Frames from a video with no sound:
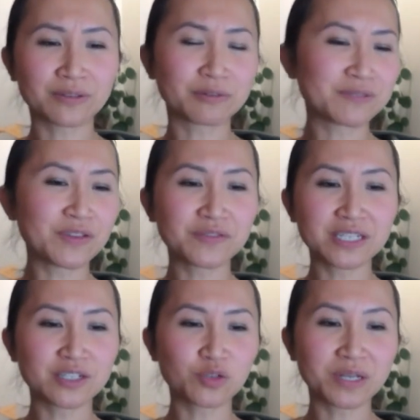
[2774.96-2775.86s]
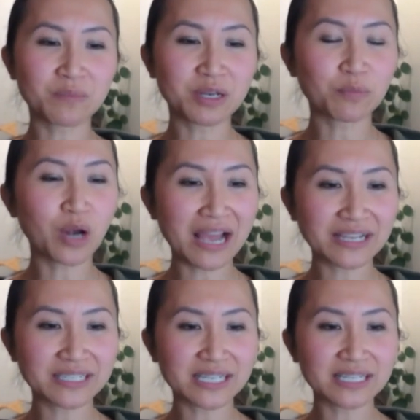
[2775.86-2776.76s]
or it was 15 to 20-minute
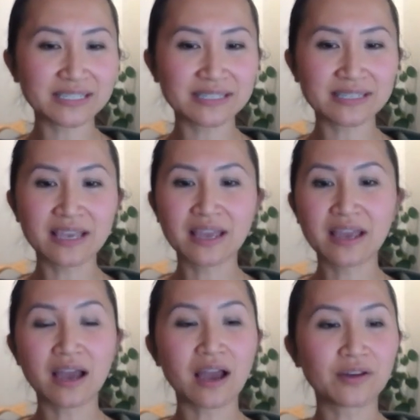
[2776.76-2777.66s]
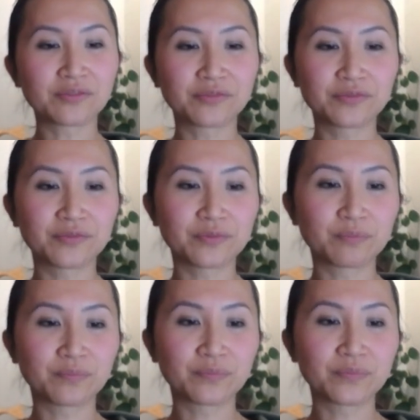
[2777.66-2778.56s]
practice of
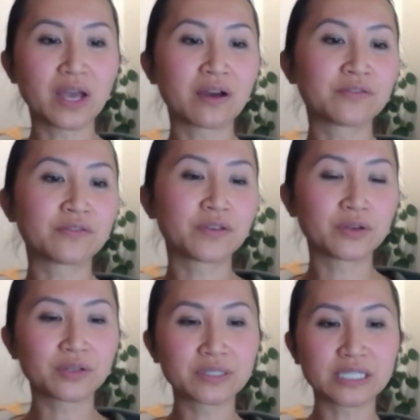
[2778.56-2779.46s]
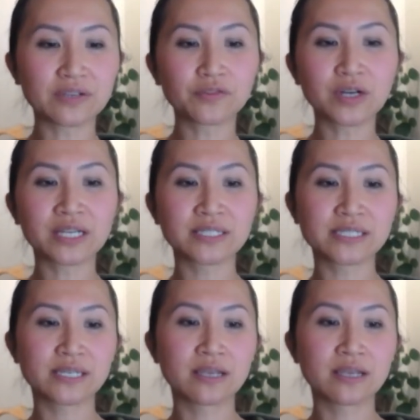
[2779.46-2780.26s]
different